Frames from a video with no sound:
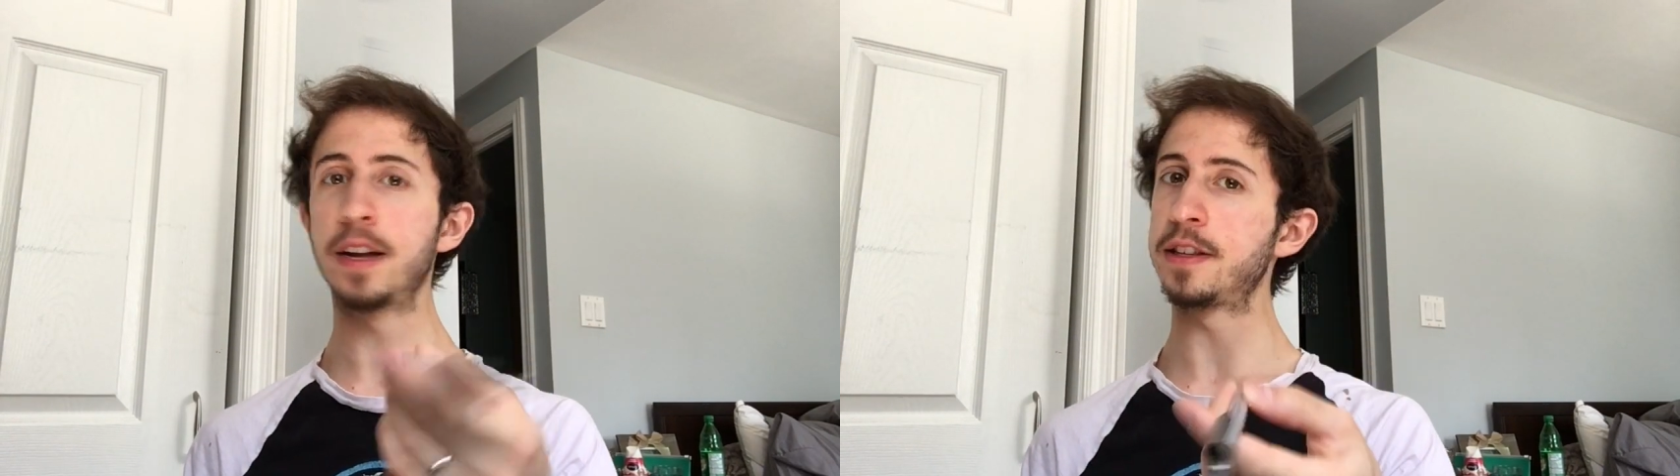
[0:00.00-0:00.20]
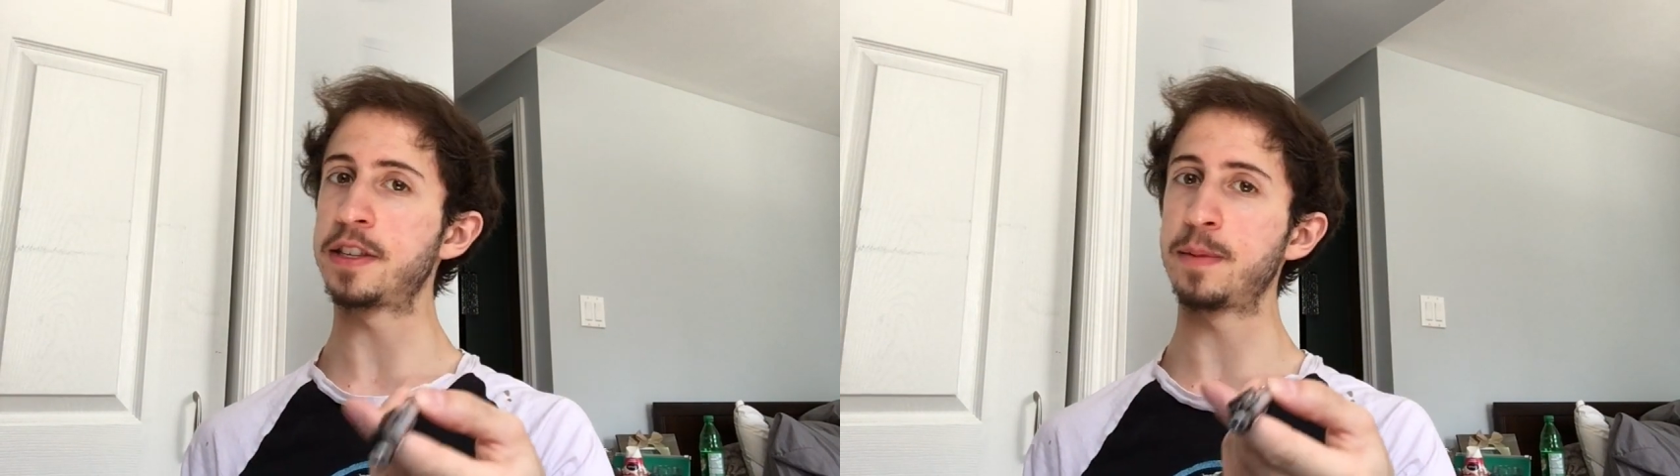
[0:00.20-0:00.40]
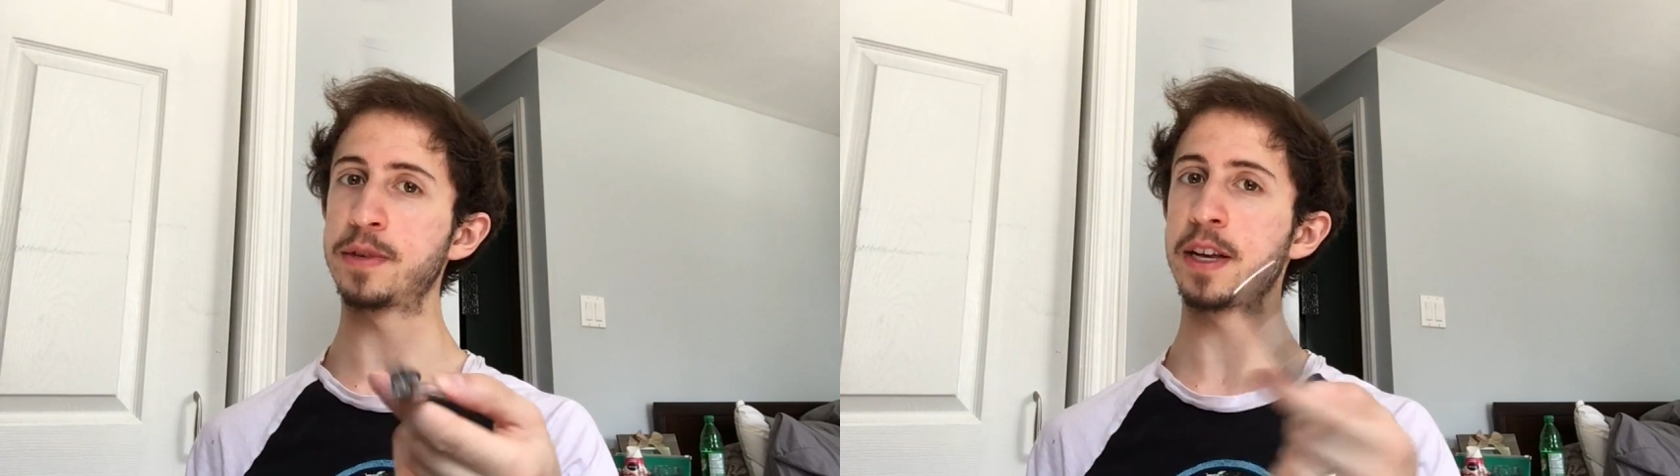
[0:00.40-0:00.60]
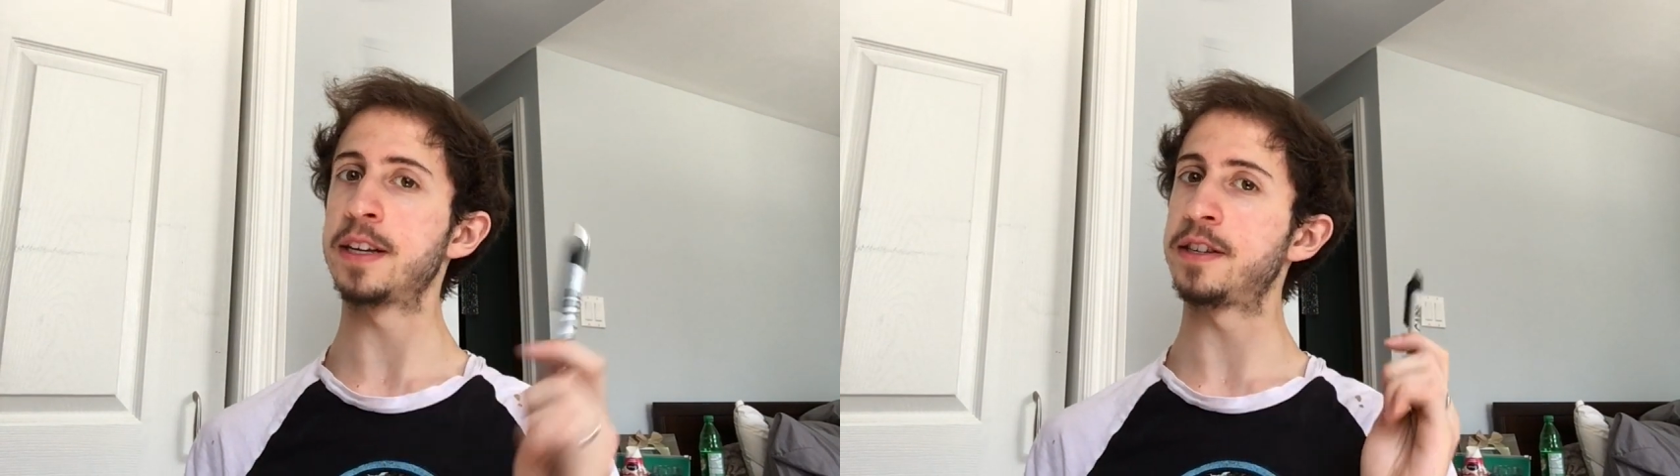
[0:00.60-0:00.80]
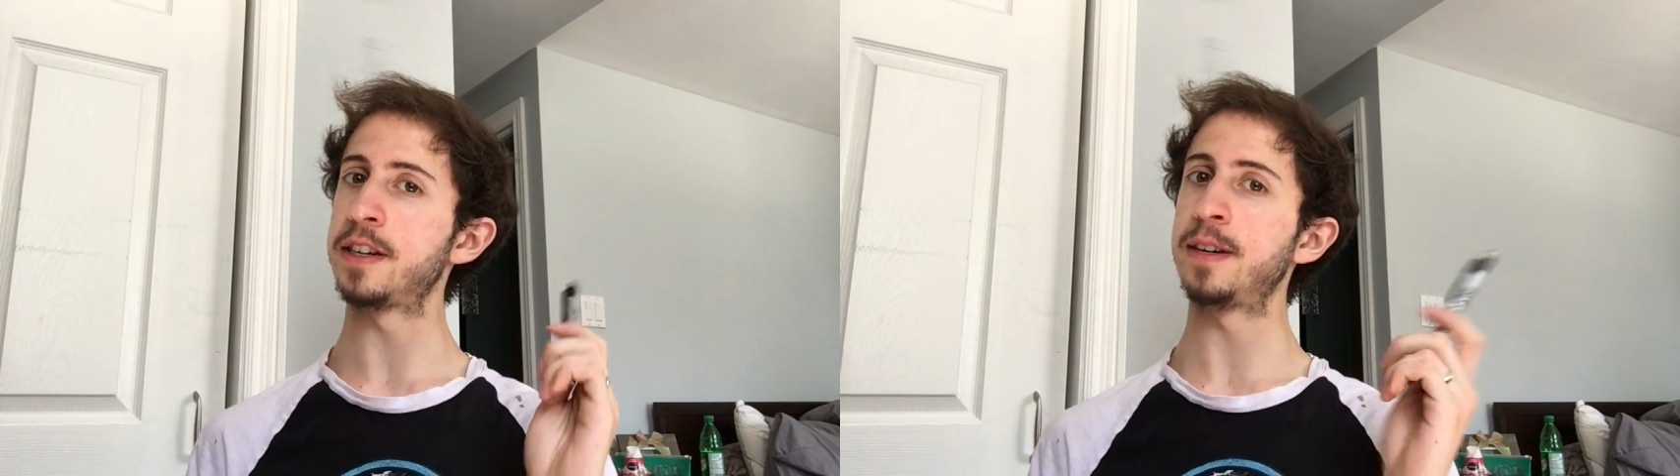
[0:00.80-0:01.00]
not the same as
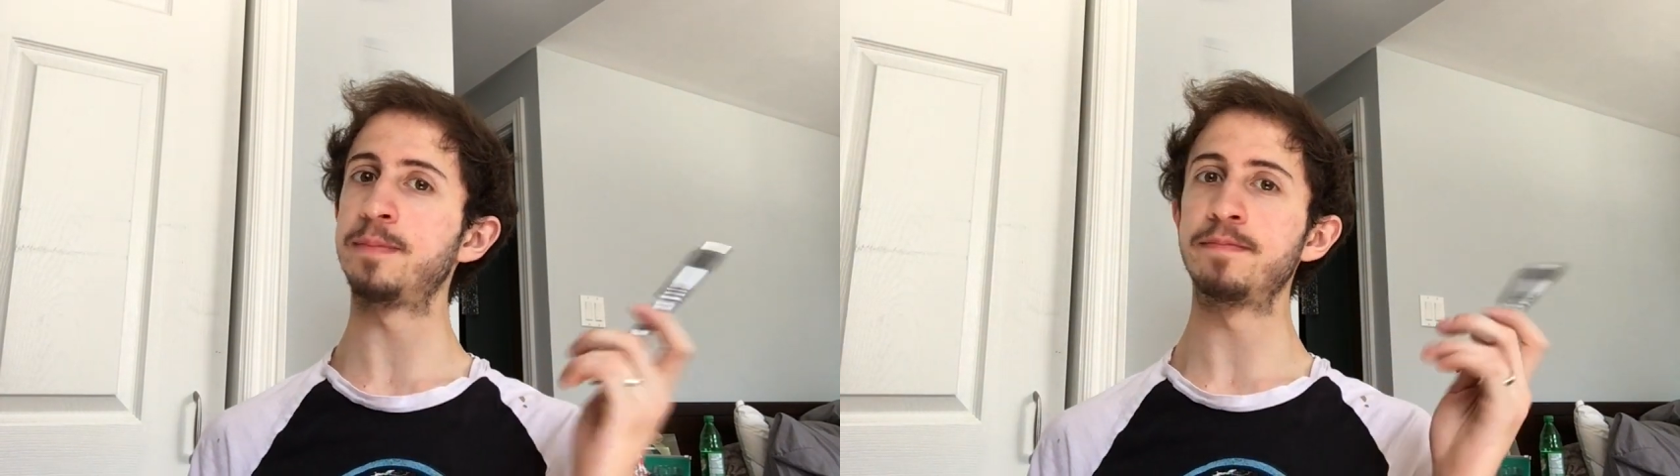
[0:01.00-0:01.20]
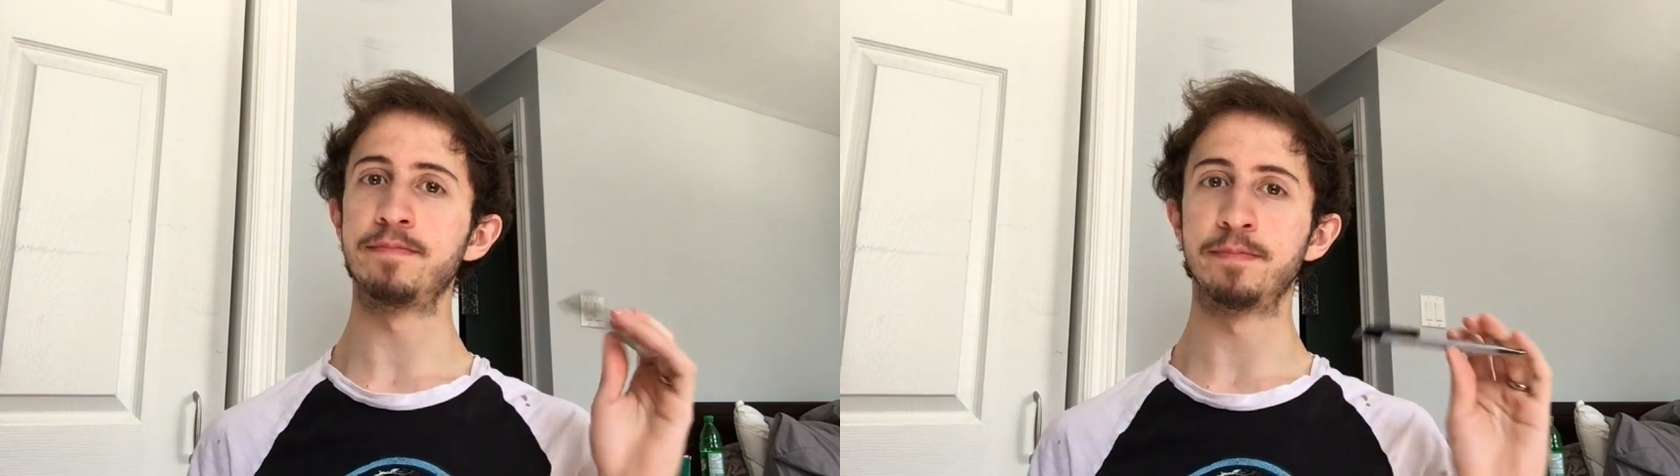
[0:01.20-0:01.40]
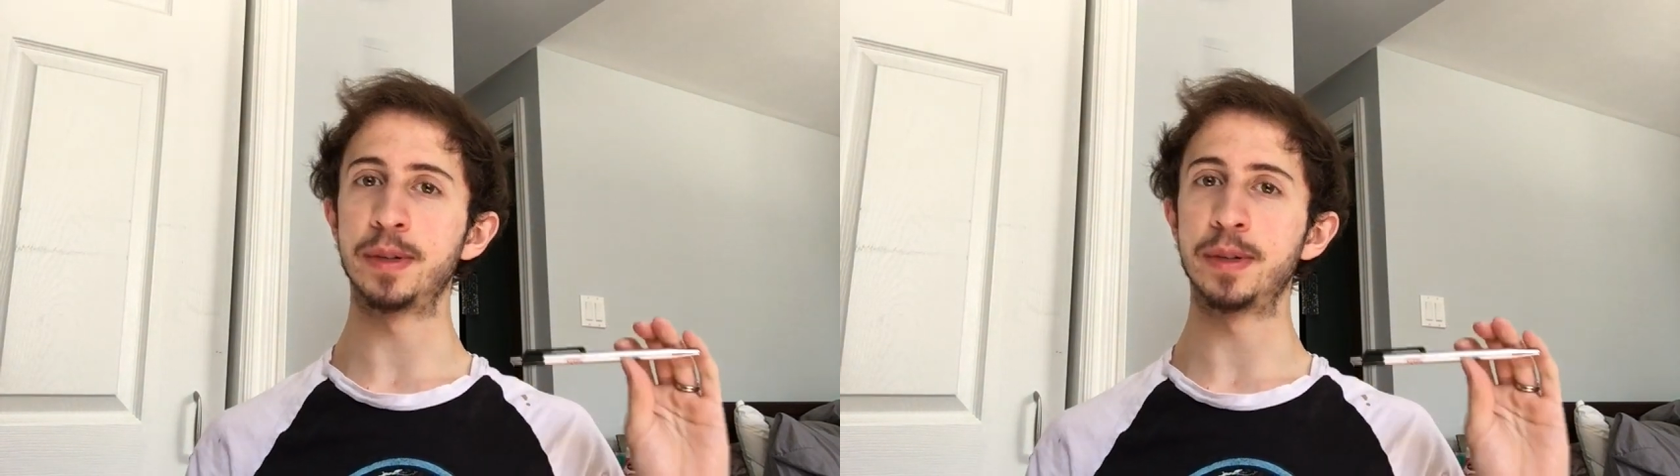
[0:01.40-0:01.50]
last time,